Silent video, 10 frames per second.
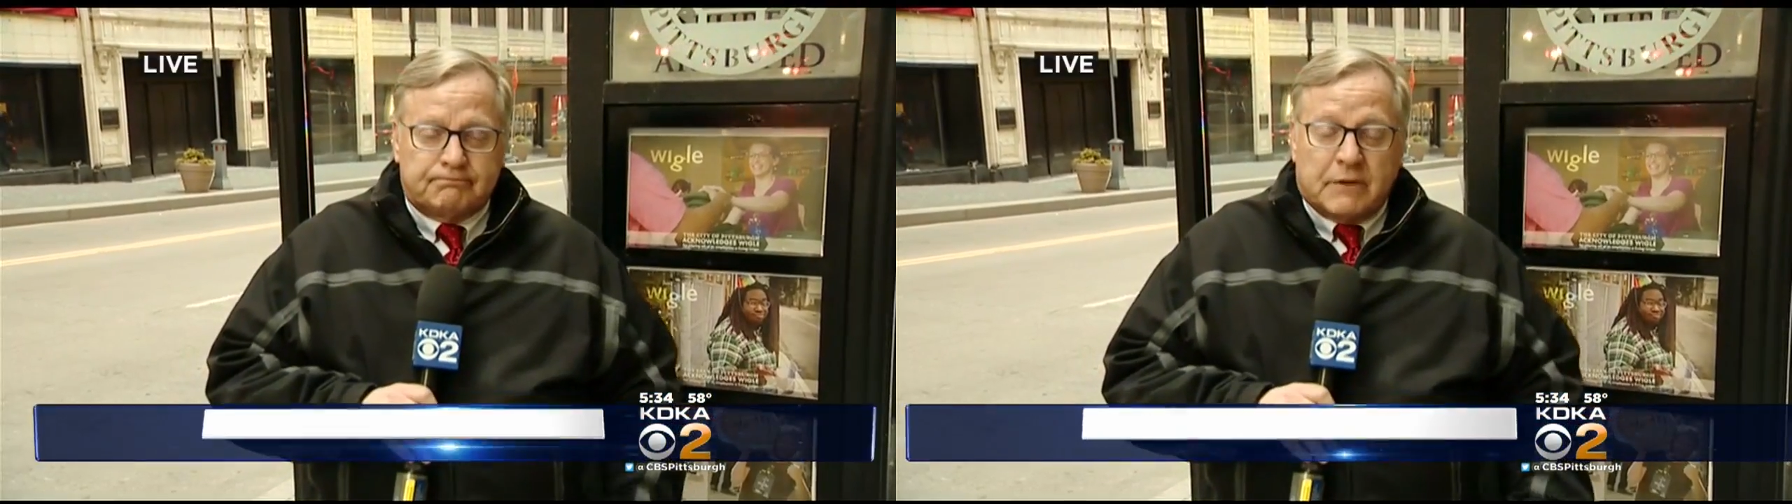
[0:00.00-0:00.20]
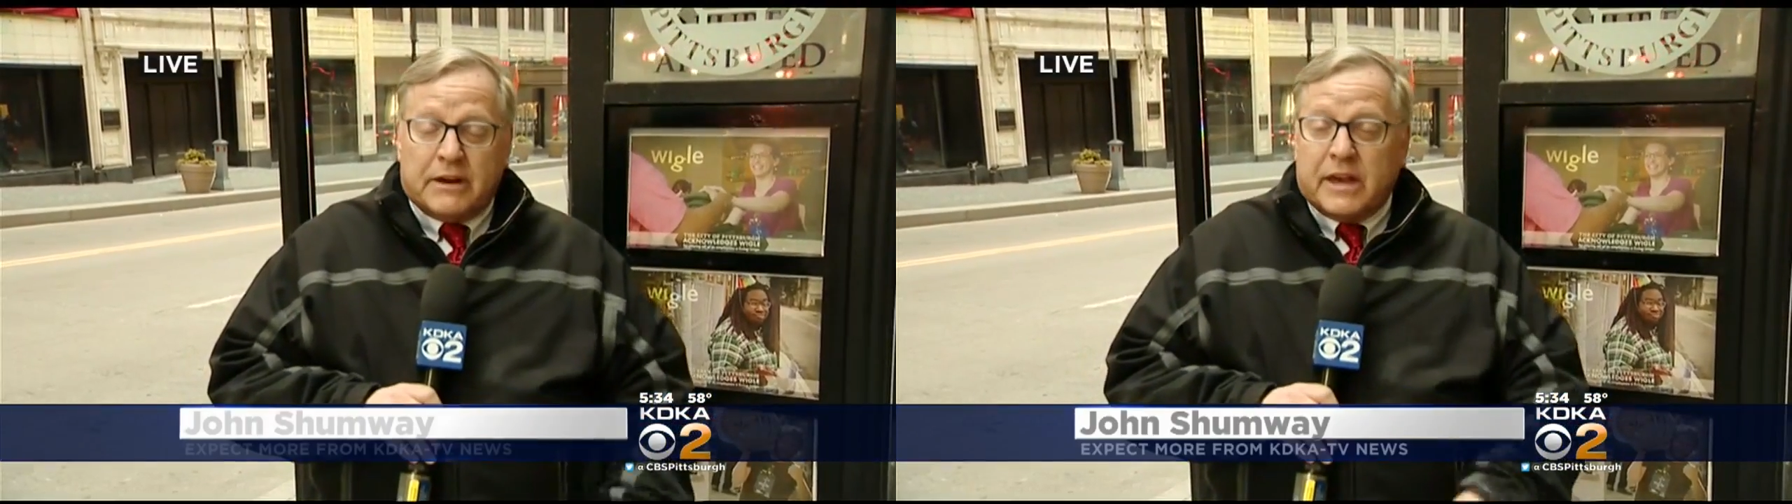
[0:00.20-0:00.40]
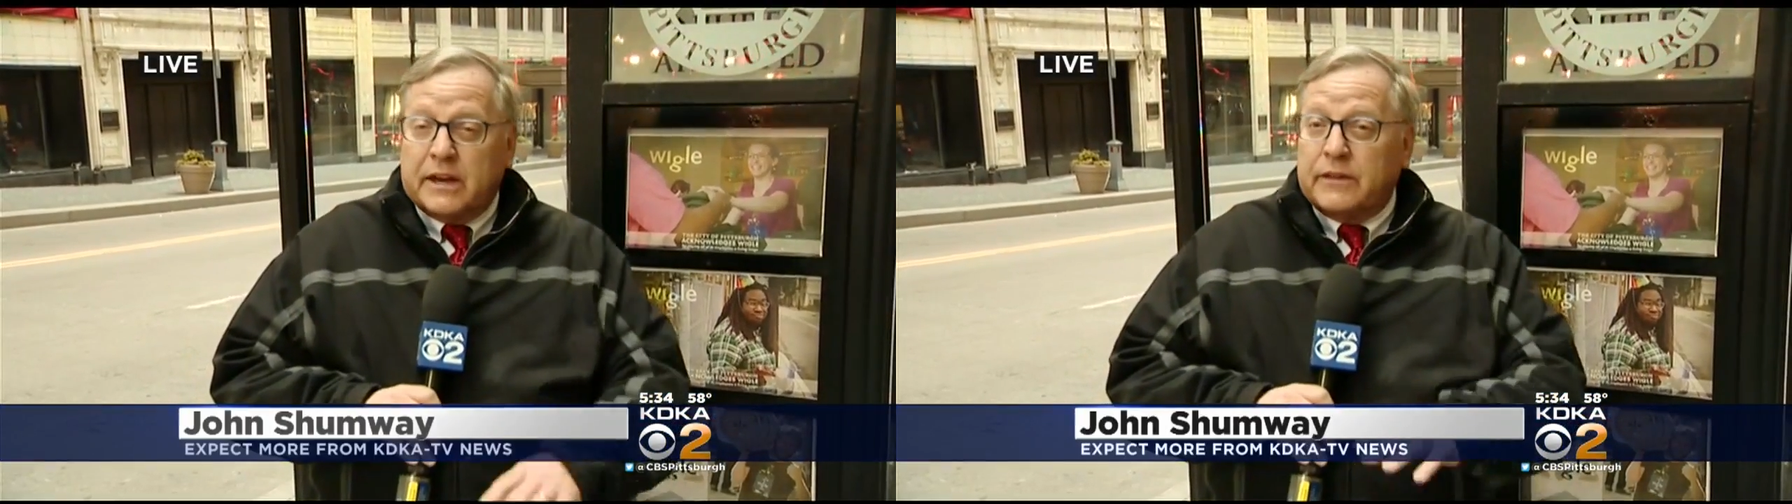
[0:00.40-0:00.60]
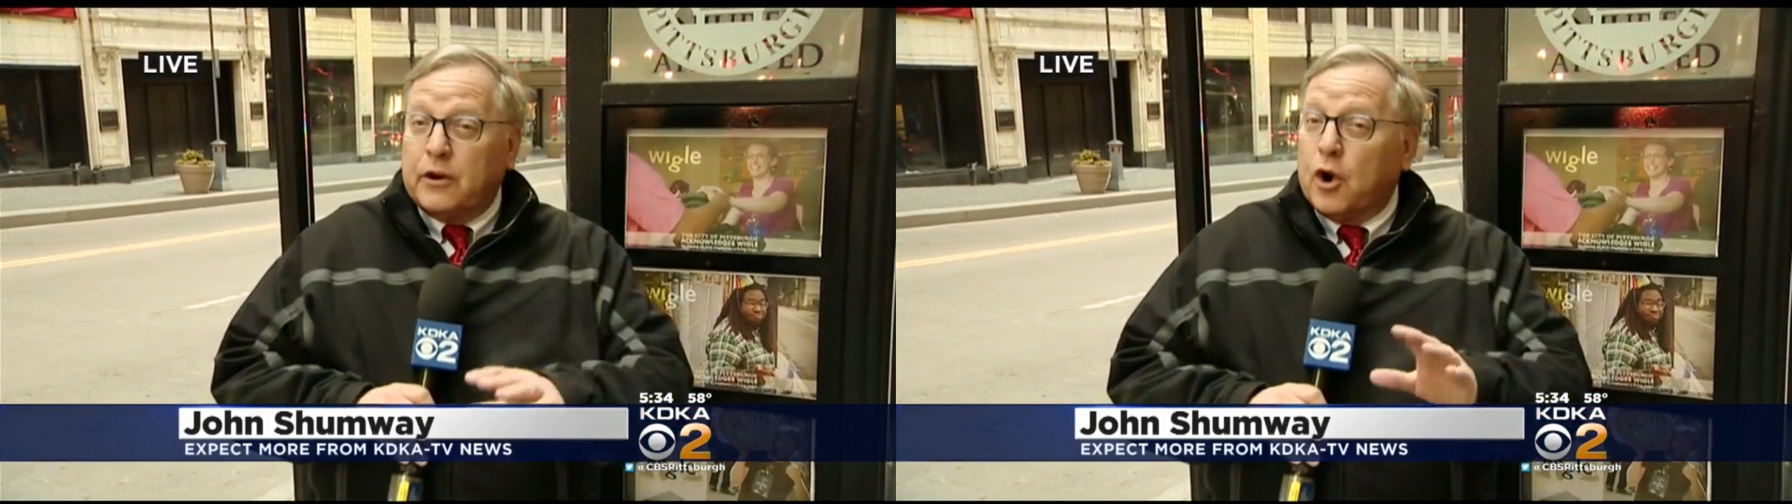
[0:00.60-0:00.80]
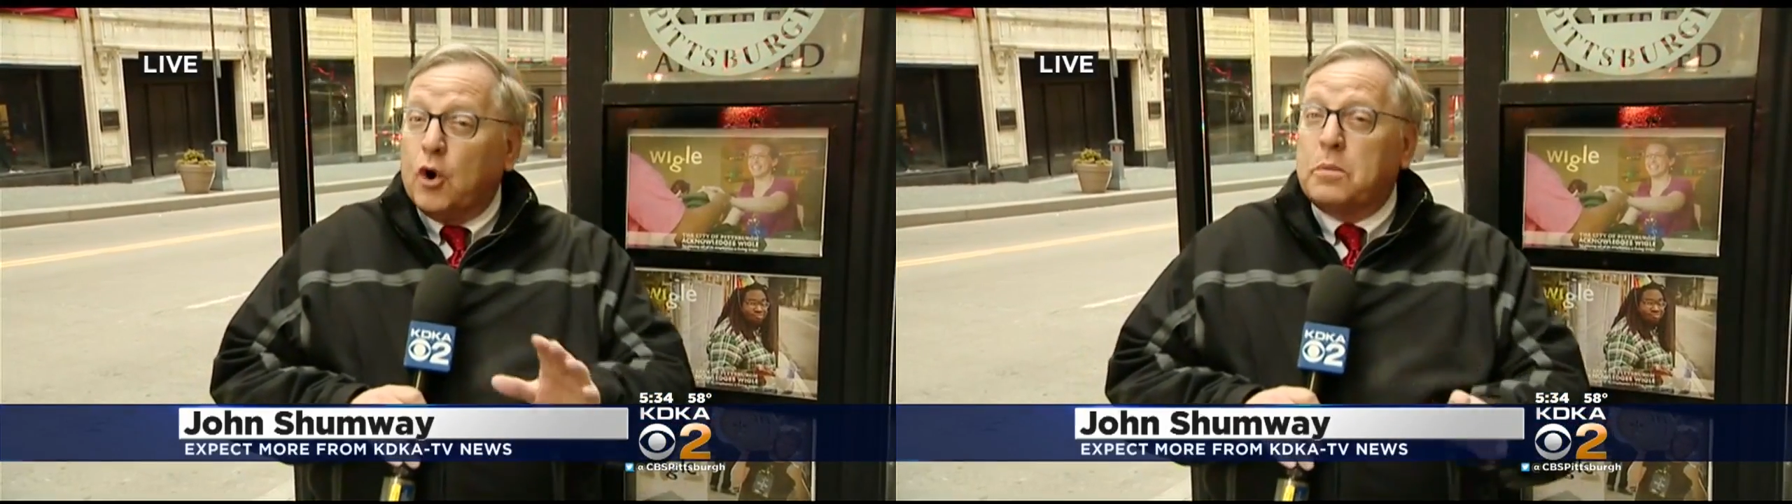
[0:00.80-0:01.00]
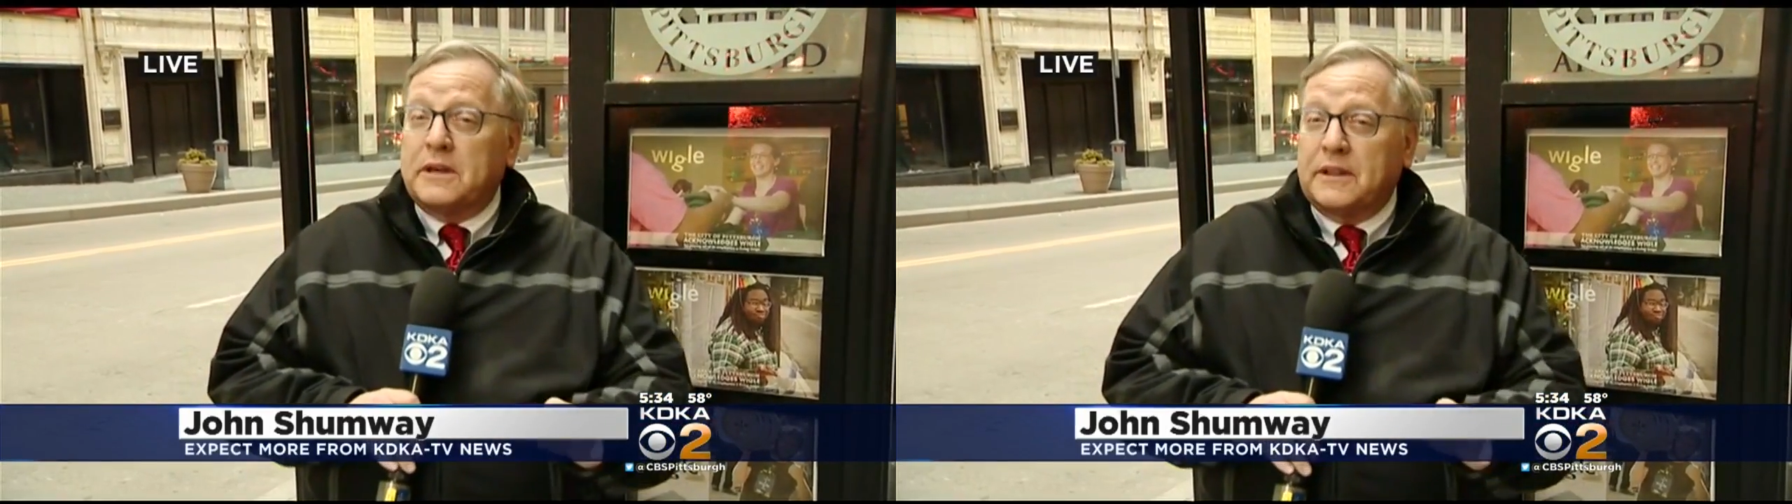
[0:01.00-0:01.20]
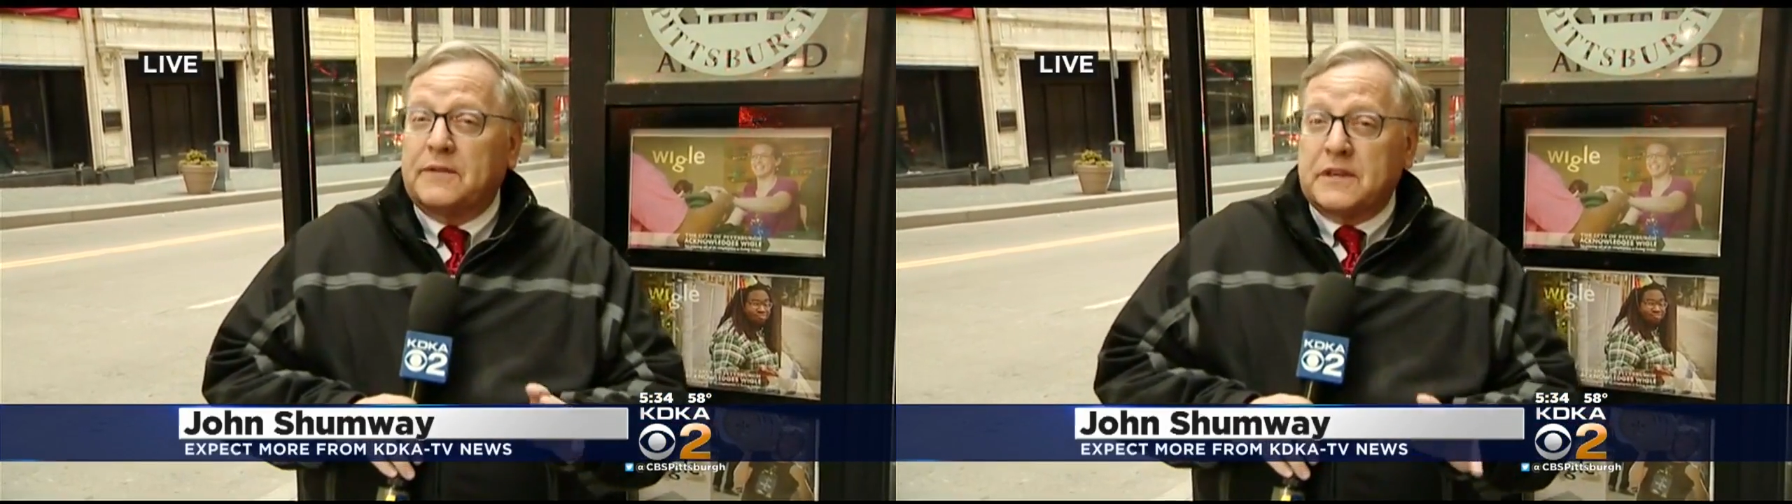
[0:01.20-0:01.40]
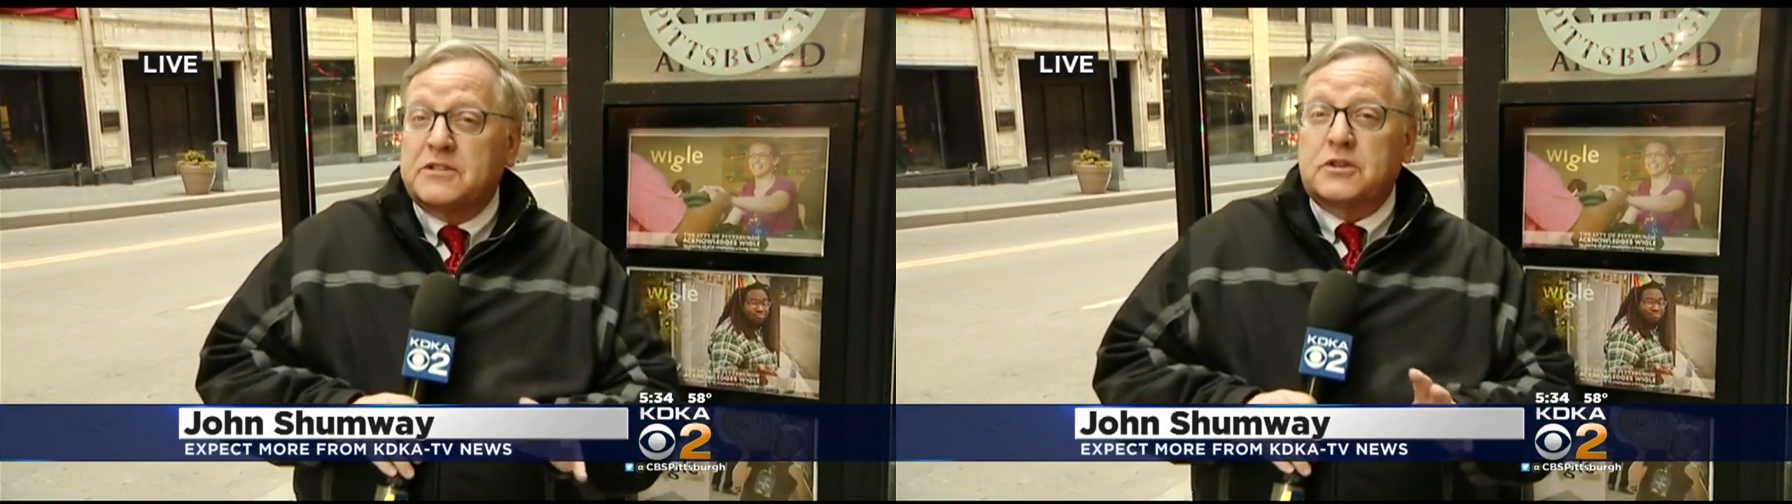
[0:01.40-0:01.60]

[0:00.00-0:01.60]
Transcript: Yeah, Ken, they're hoping that this